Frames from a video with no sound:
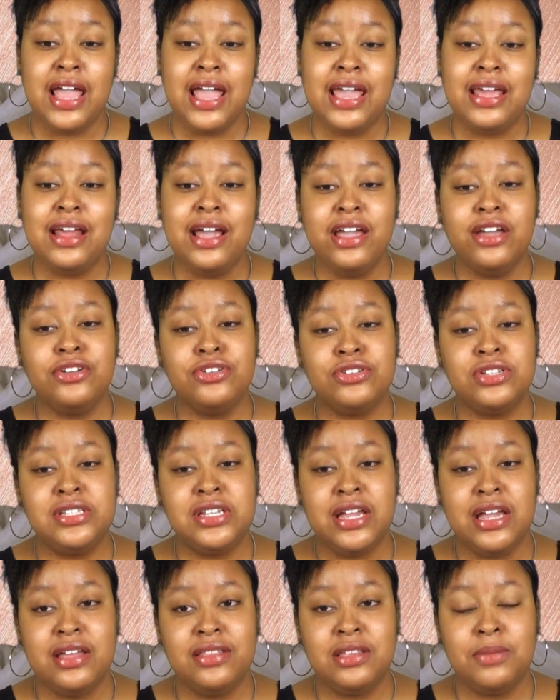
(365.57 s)
And I
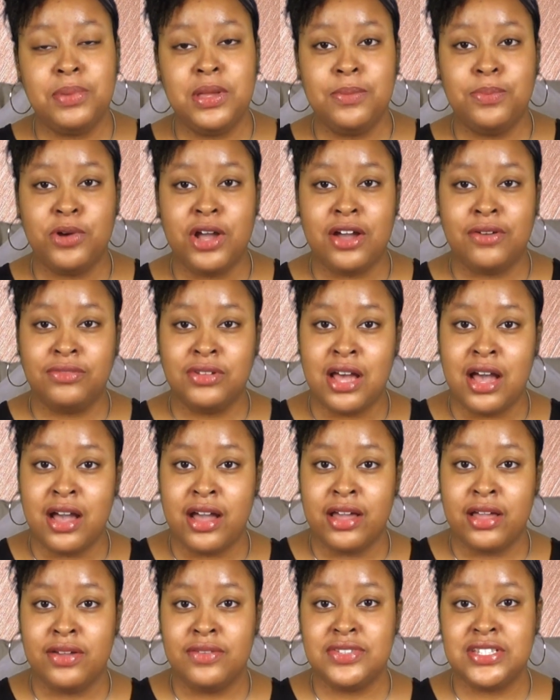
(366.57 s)
understand that people have
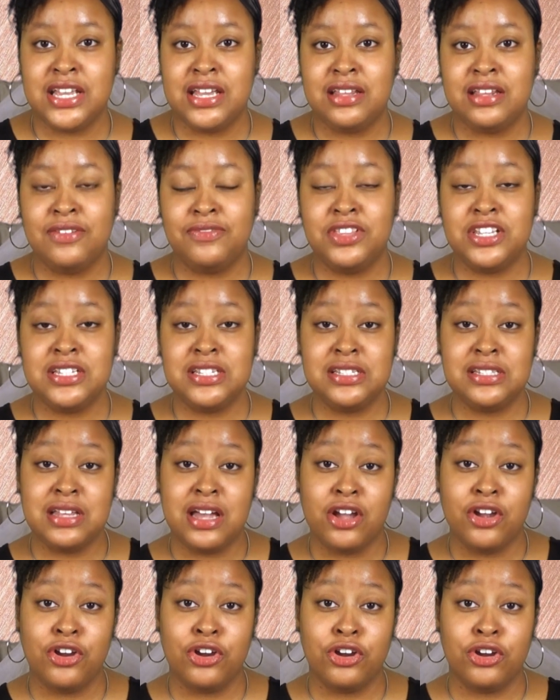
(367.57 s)
lives, and if this is
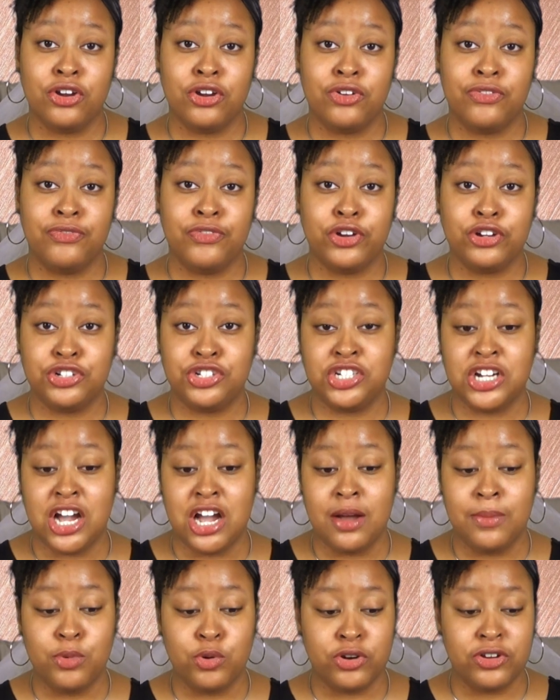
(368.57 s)
not her first
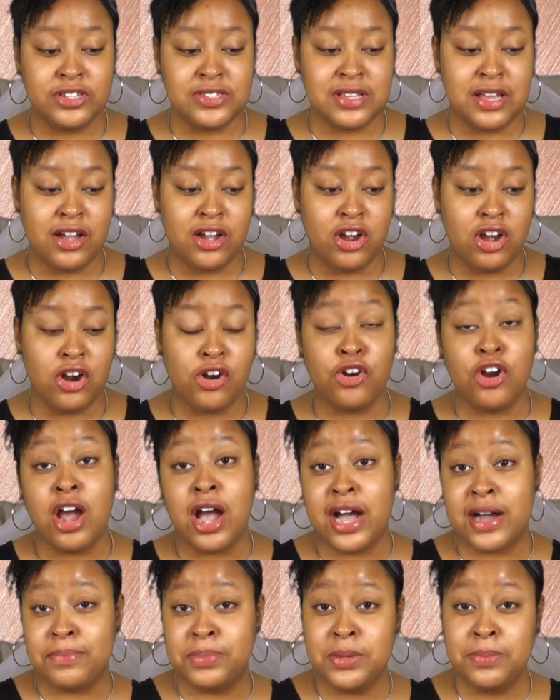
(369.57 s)
job, or it's her
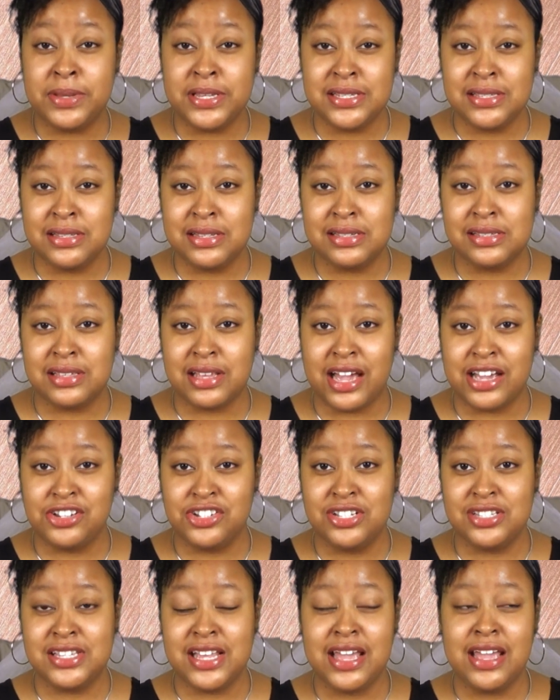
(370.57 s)
hobby business, I
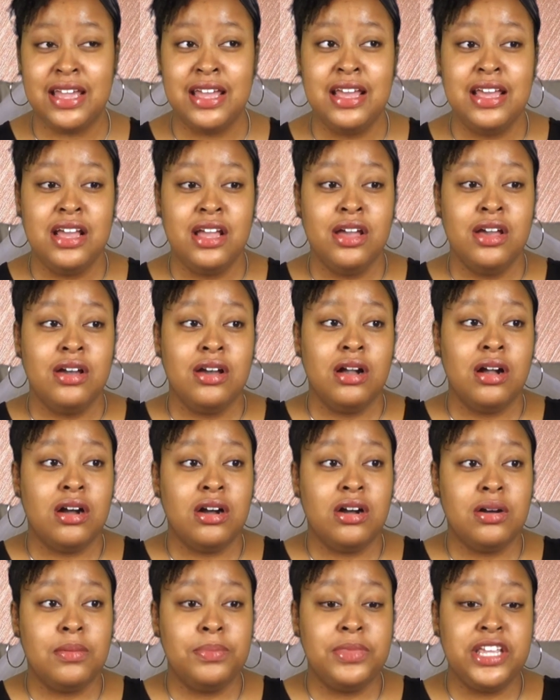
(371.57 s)
should say,
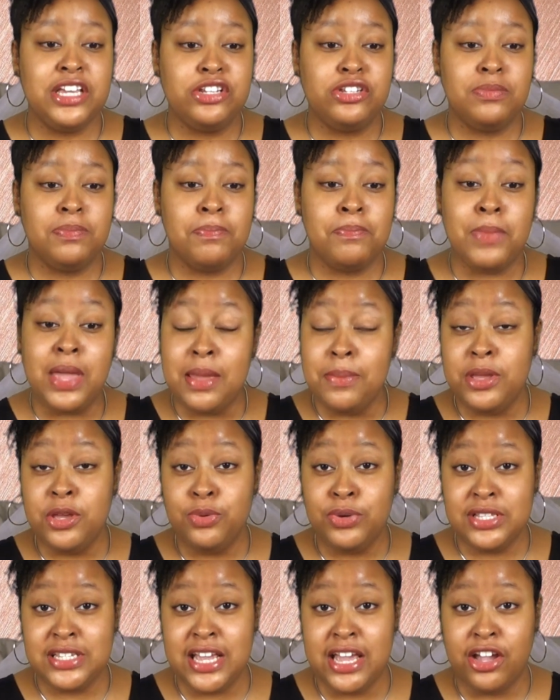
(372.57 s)
that maybe
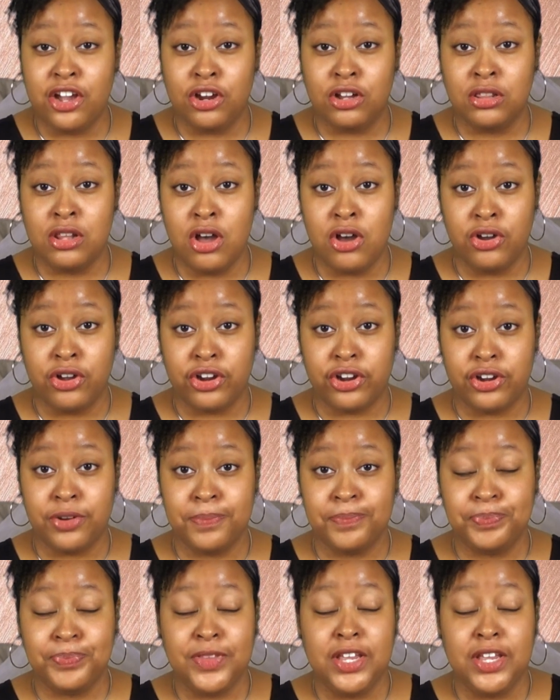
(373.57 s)
it would take her longer.